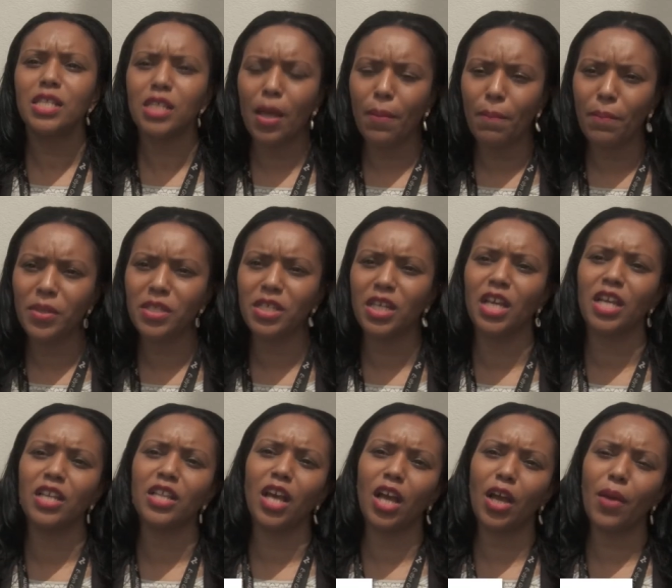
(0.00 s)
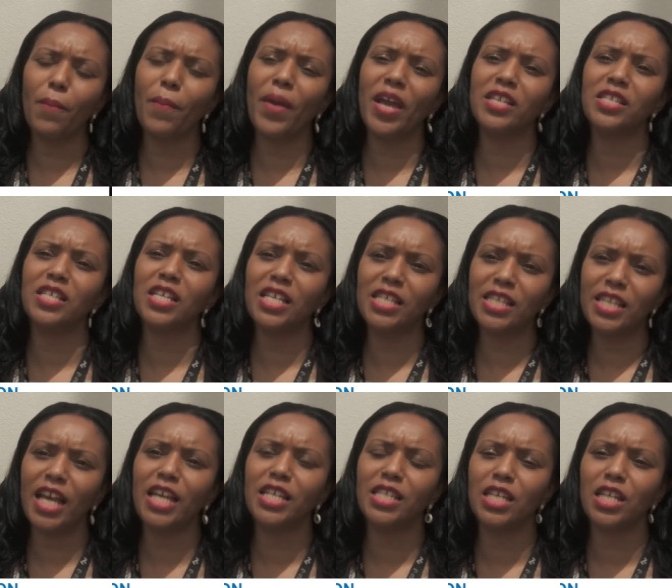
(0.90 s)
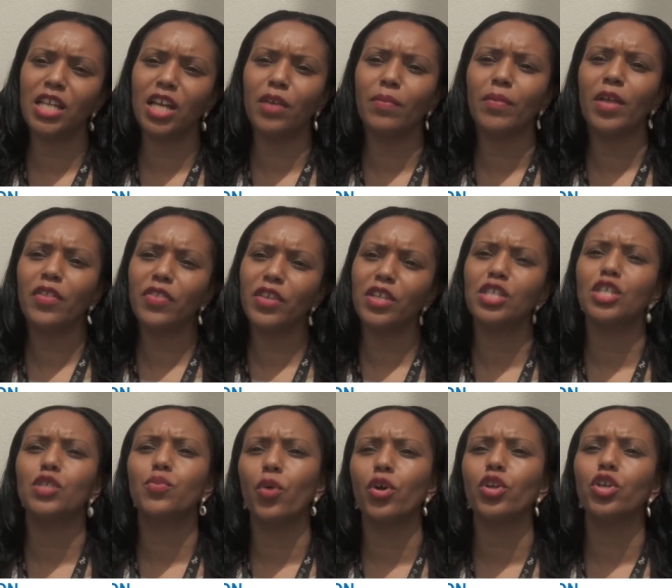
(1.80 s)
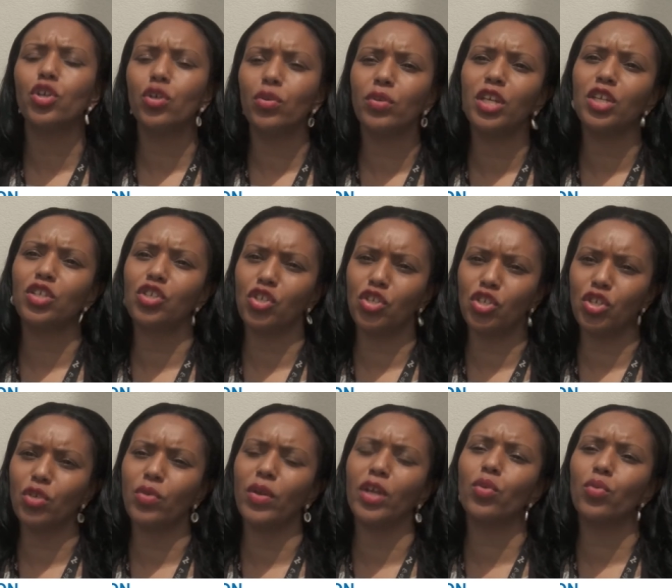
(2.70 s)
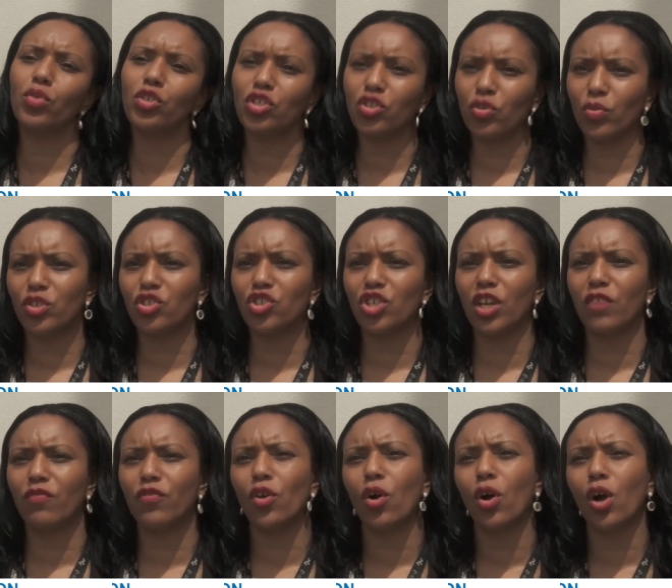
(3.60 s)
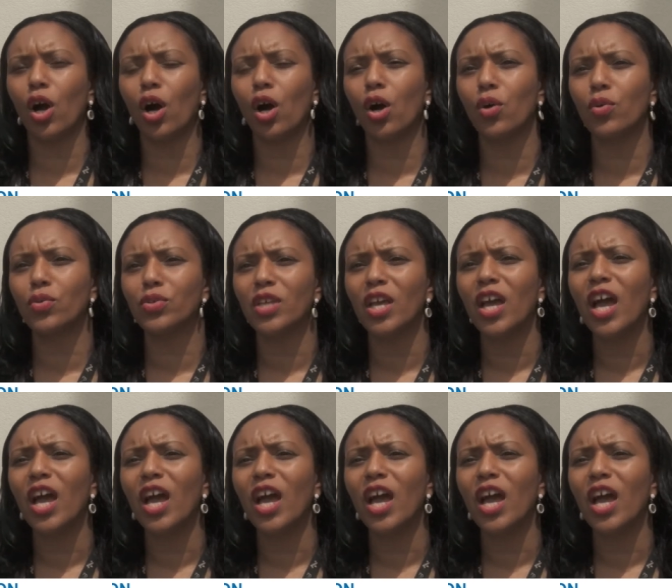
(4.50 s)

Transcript: somebody that can basically say to them, this is what you need to do in order to achieve your goals.